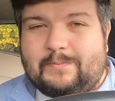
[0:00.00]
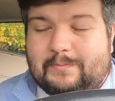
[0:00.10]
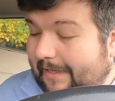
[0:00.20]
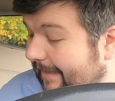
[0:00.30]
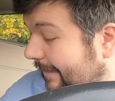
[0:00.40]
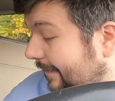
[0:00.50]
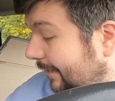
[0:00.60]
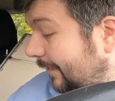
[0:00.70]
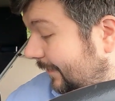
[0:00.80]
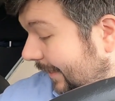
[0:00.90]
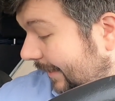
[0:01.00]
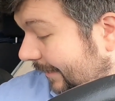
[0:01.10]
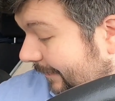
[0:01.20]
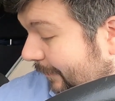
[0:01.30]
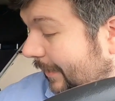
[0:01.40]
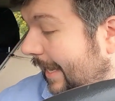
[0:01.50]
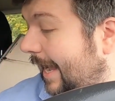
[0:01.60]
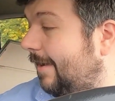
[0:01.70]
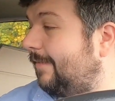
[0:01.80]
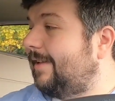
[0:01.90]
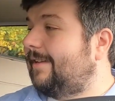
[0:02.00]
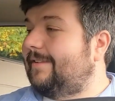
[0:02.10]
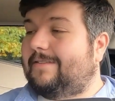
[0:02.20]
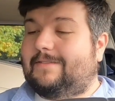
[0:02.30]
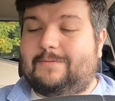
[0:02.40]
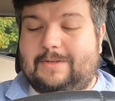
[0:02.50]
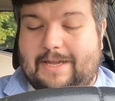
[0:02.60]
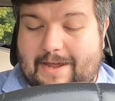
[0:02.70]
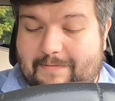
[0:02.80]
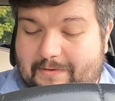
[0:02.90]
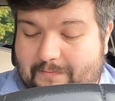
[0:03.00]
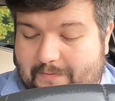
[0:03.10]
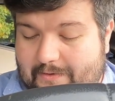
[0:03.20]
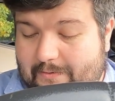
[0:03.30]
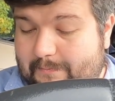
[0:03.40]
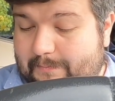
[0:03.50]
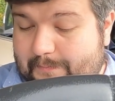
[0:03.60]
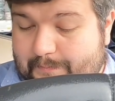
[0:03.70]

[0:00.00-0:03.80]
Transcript: But, you know, I was like, we have it. We have this film.